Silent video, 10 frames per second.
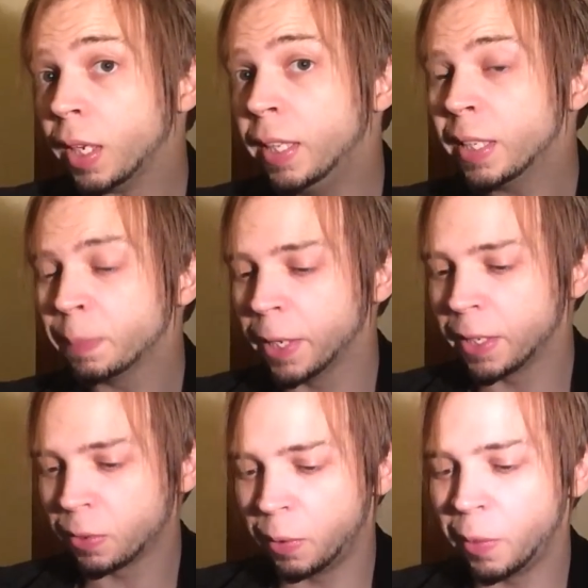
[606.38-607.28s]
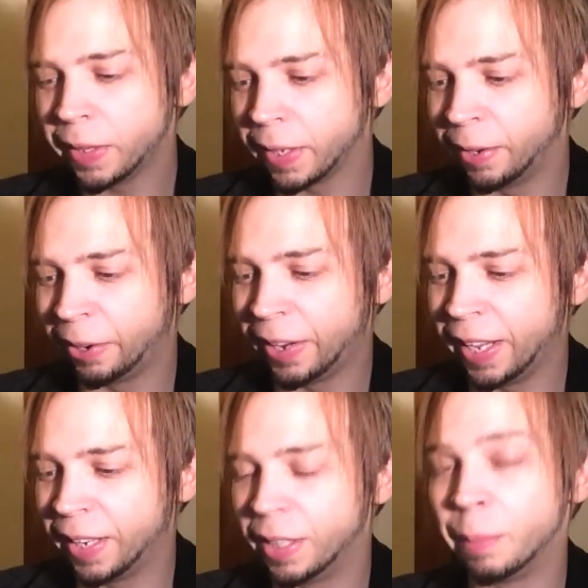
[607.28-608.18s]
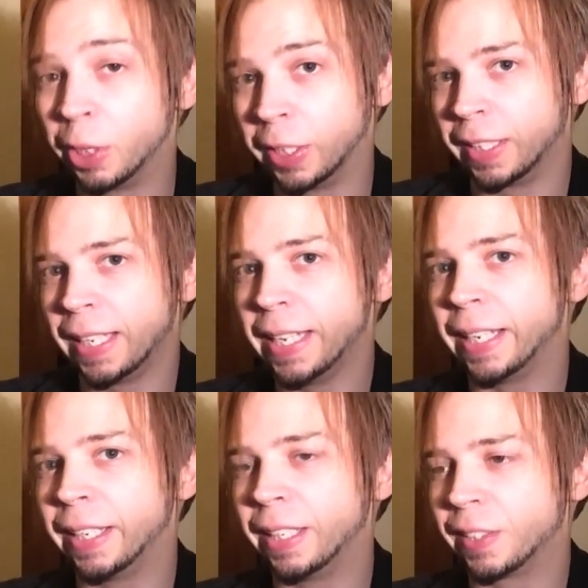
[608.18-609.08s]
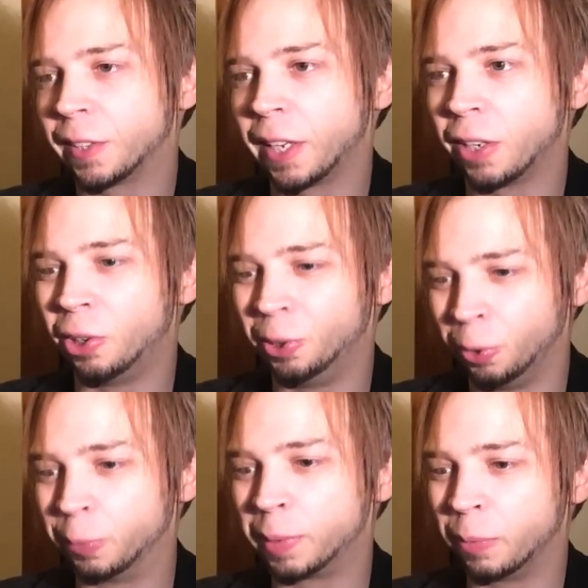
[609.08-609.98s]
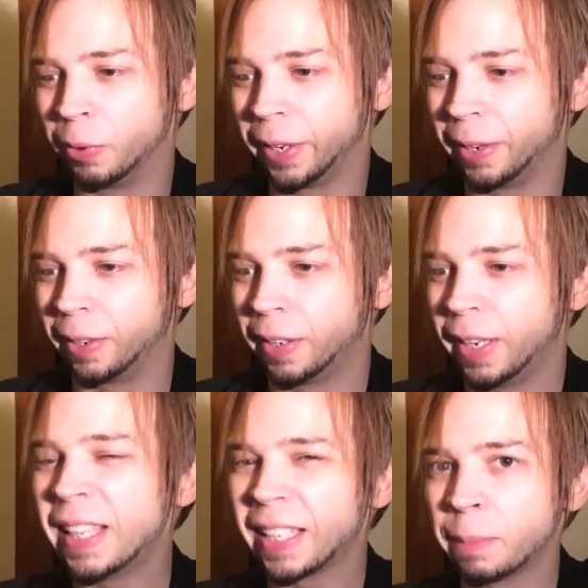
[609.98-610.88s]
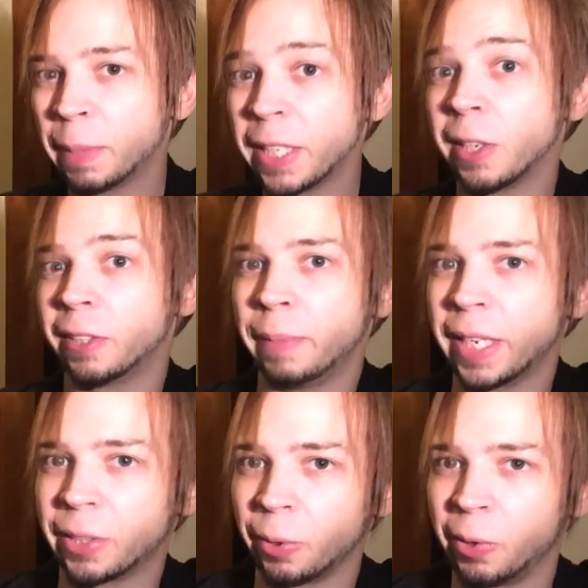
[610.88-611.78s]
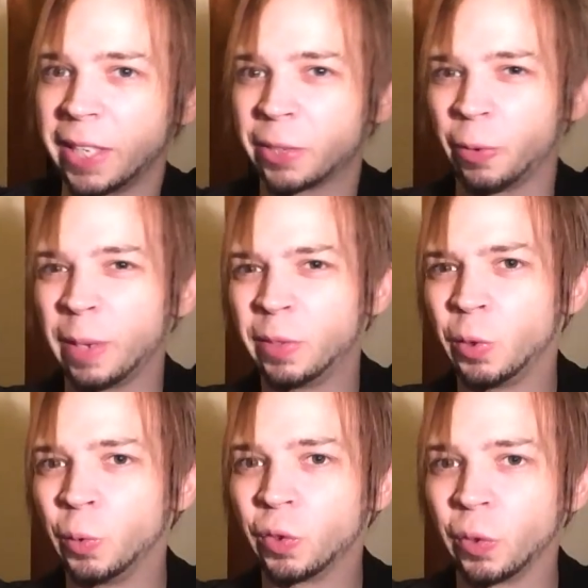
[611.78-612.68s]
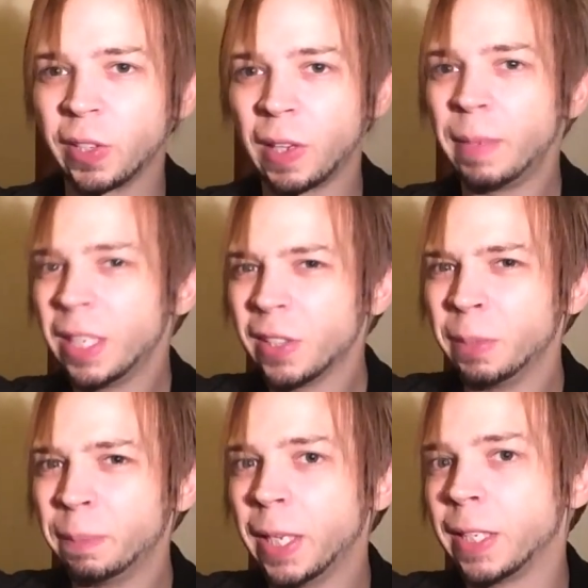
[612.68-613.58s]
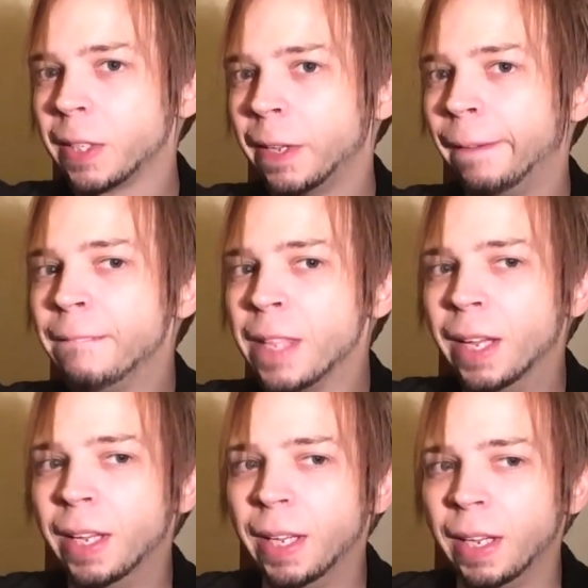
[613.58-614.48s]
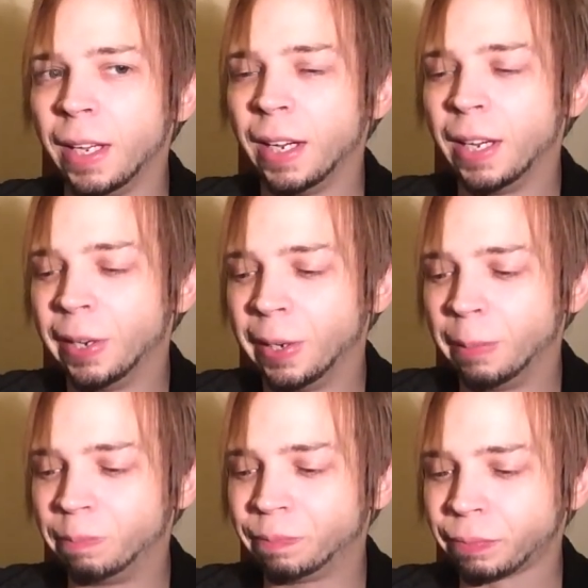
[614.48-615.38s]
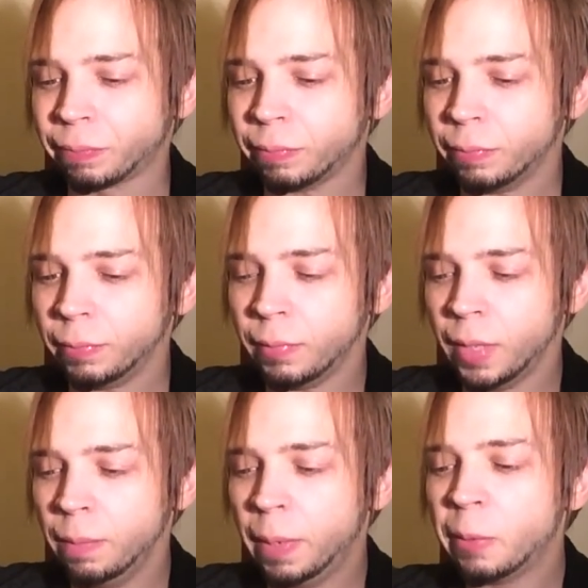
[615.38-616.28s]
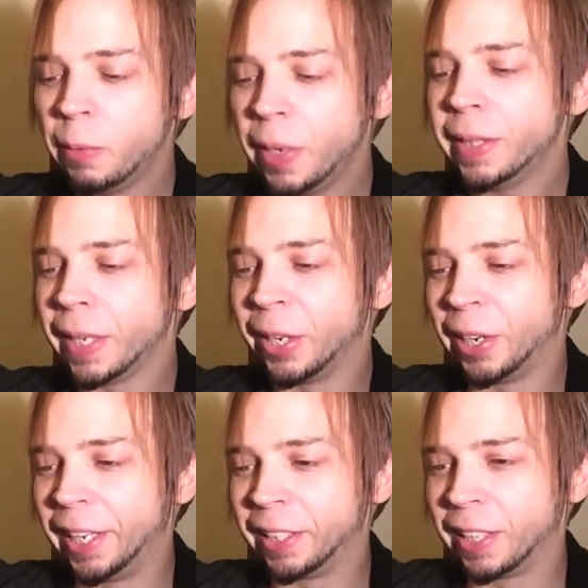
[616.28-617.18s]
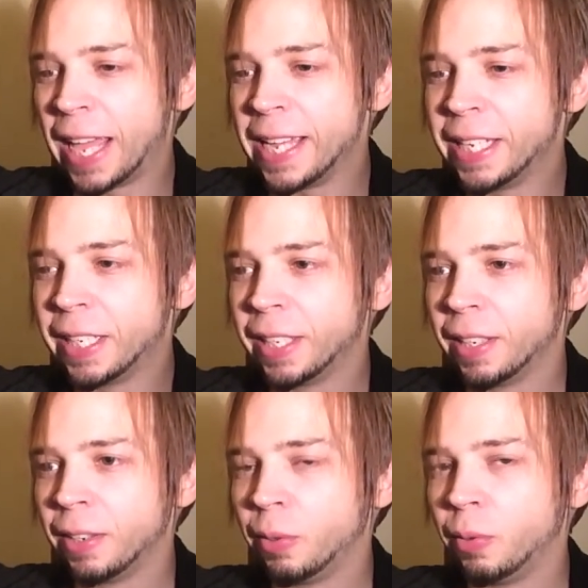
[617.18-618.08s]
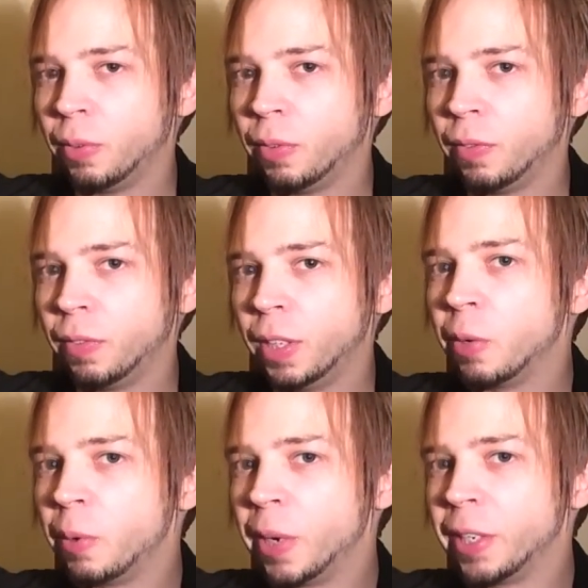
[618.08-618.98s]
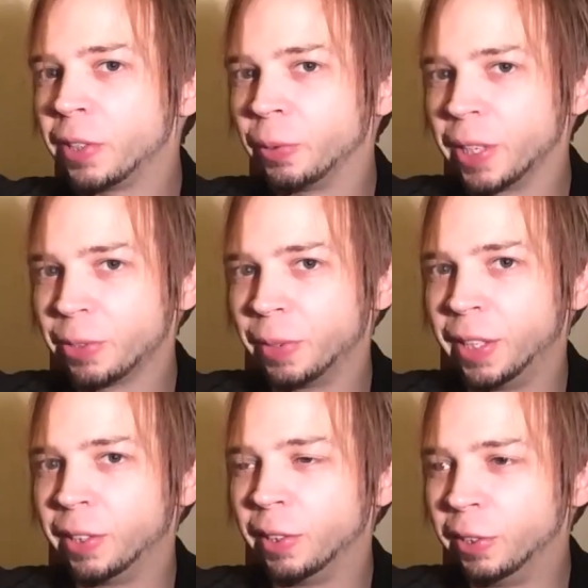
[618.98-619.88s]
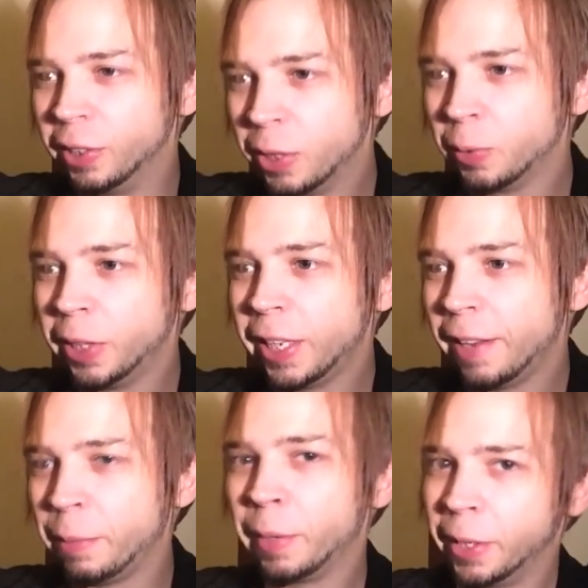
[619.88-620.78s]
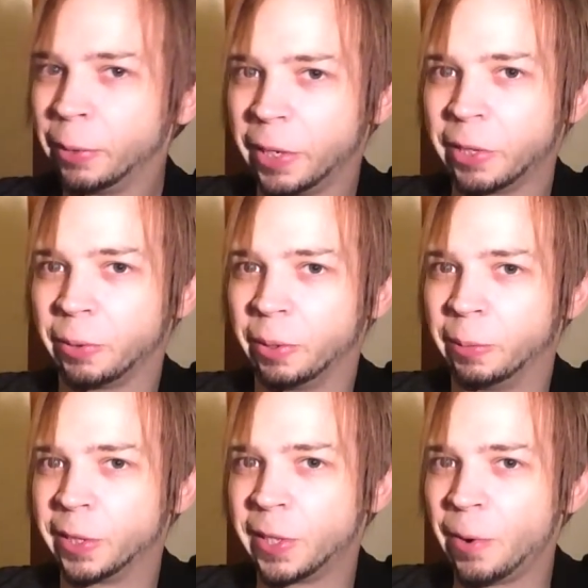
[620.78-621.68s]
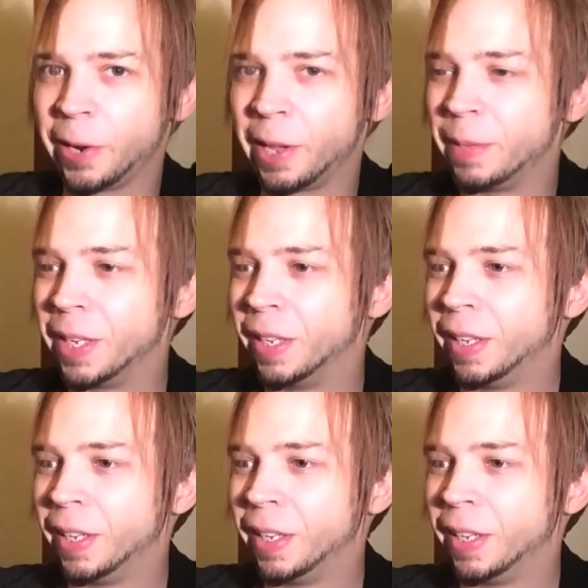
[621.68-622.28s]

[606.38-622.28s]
in this place we went there, and in the middle of the day, and it's like all old people there, and like the place also makes their own ice cream too, so it's, I mean, it's a good place. But we went there, and like, you know, we went into the restaurant, and literally everybody in the restaurant was staring at me.